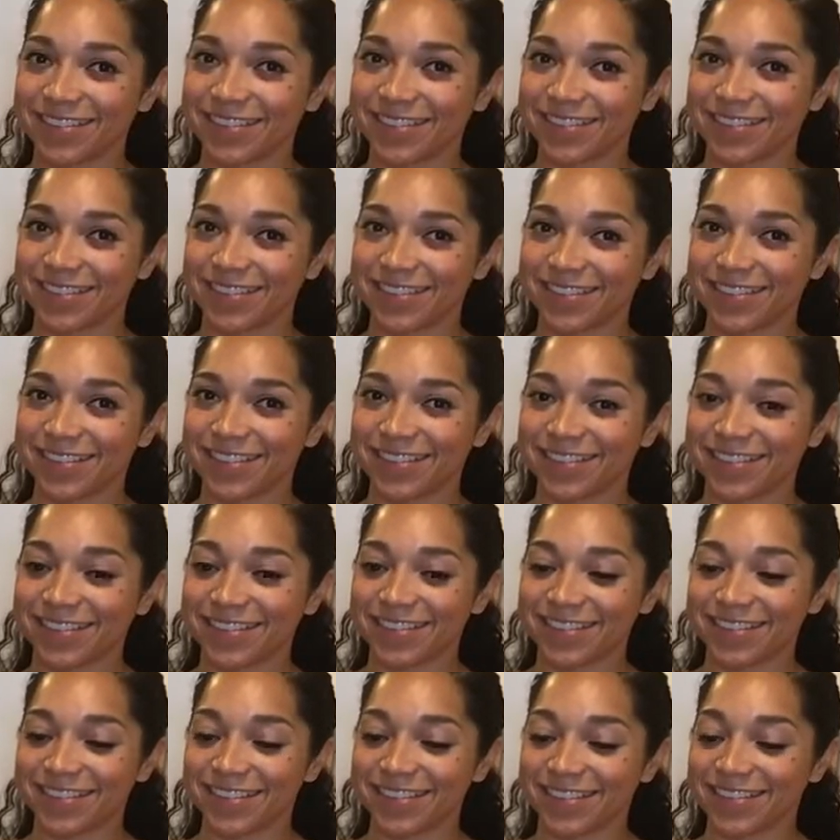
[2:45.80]

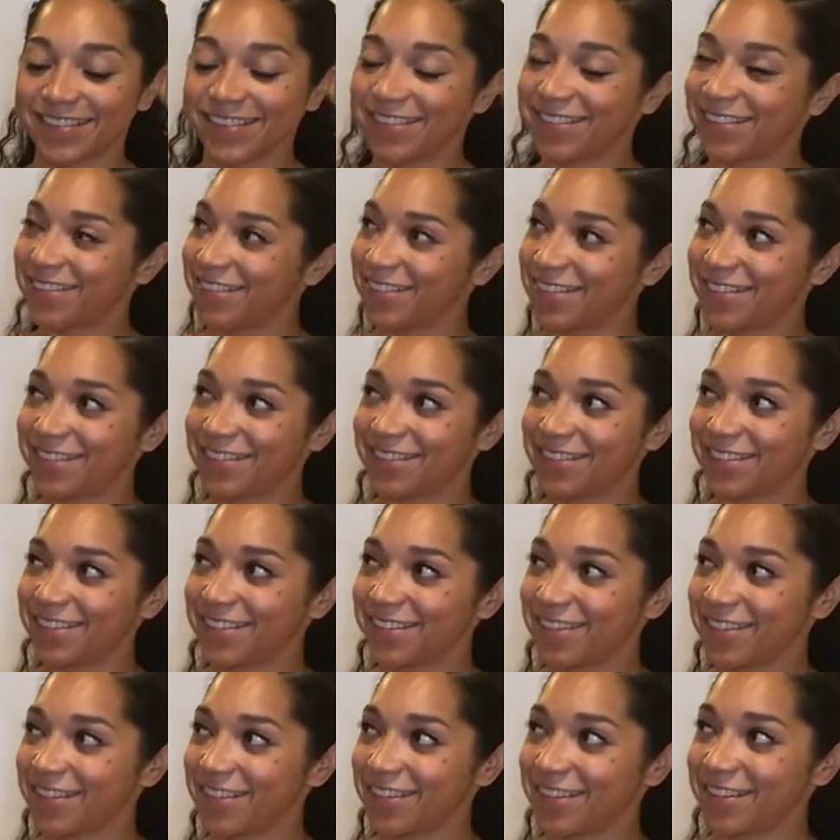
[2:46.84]

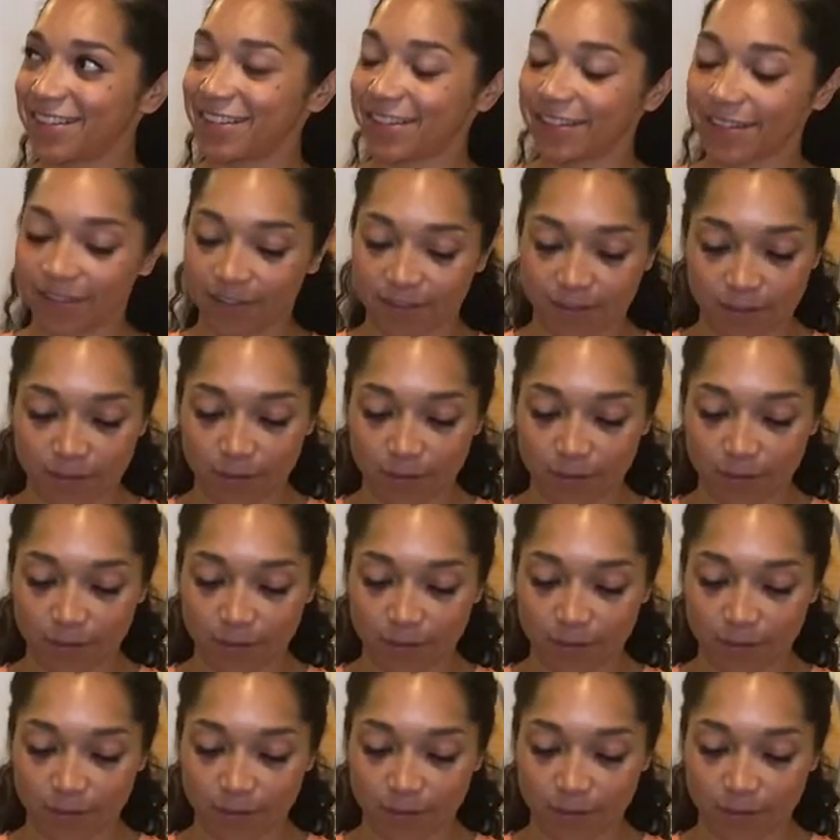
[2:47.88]
[no speech]